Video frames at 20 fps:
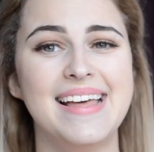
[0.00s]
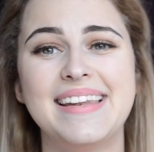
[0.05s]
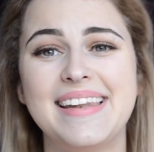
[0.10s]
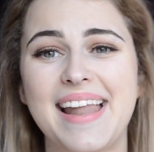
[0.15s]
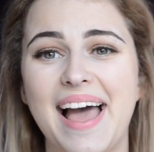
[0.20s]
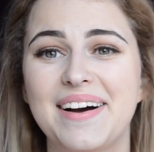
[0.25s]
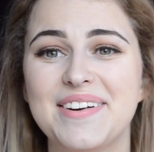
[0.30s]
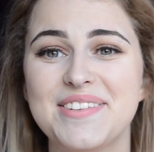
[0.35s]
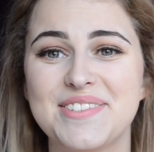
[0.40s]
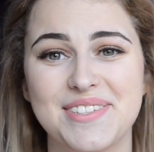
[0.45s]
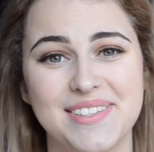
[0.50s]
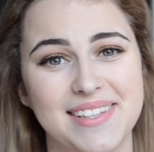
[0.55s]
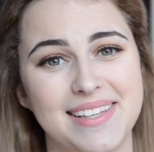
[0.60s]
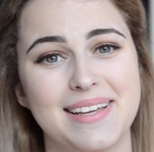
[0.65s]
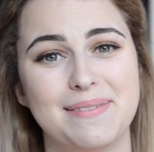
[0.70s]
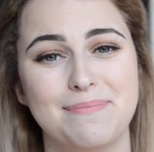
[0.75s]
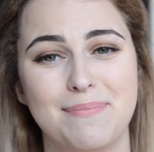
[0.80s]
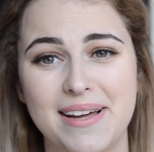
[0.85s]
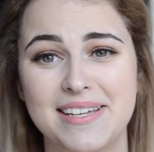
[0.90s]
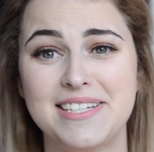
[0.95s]
Now to
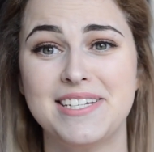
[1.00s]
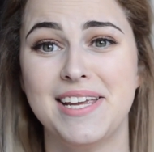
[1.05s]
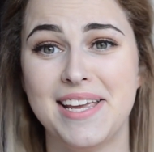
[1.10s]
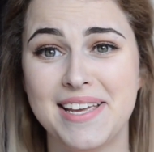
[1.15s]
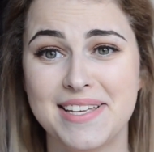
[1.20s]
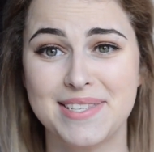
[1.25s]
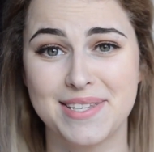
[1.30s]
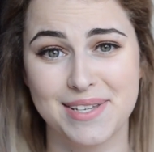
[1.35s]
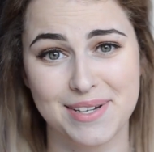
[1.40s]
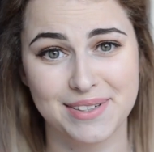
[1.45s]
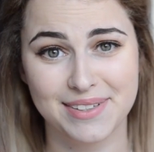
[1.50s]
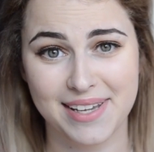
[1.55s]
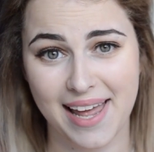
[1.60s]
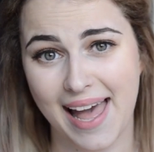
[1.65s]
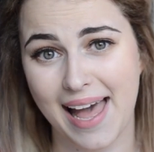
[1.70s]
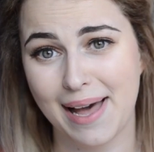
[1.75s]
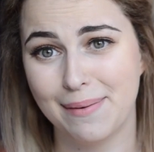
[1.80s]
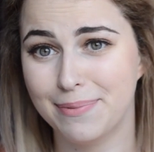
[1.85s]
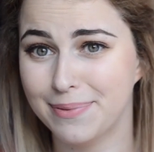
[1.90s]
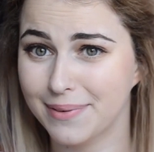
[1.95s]
the much easier
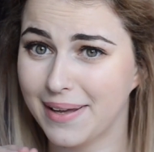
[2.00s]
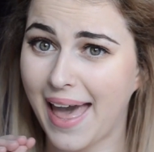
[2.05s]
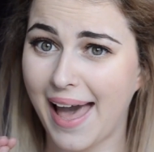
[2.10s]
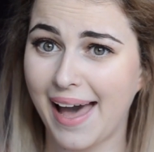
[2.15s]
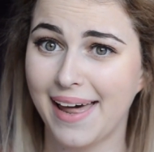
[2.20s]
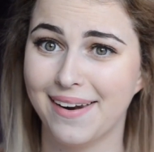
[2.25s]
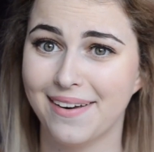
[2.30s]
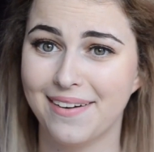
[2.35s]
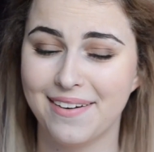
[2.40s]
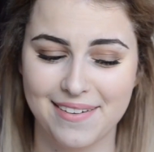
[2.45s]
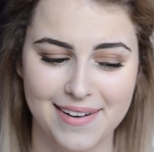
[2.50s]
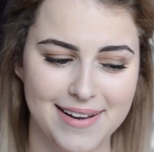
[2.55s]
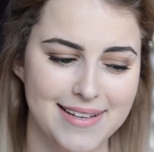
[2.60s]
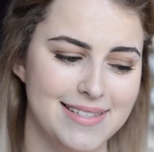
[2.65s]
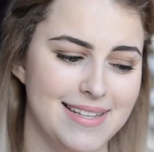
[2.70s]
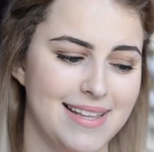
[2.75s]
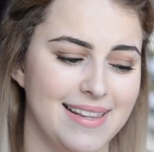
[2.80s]
tab categories,